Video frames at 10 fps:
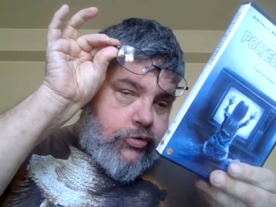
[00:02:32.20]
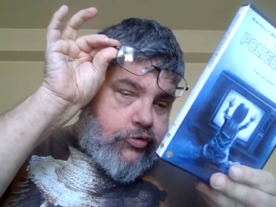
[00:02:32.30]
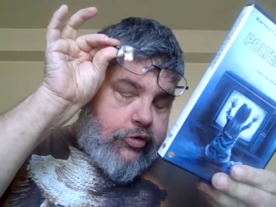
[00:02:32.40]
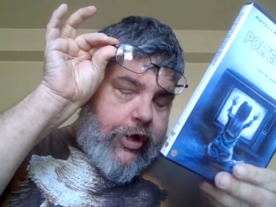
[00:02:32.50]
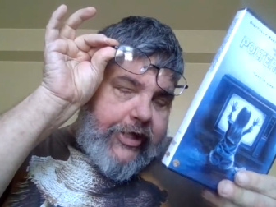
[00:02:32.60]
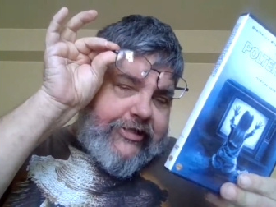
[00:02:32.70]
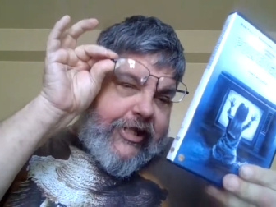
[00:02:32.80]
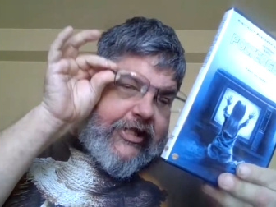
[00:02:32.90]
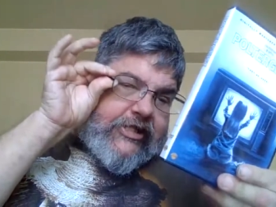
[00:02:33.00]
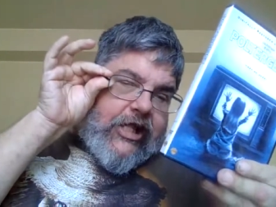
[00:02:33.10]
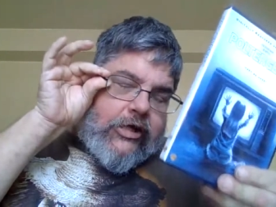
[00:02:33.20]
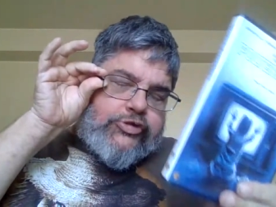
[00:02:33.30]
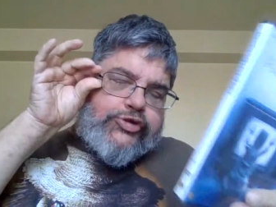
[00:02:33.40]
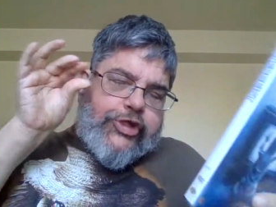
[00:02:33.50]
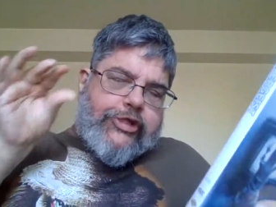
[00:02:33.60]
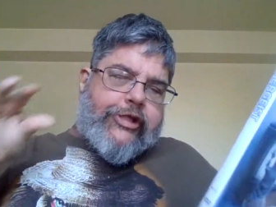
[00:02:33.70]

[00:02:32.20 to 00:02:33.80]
Craig T Nelson,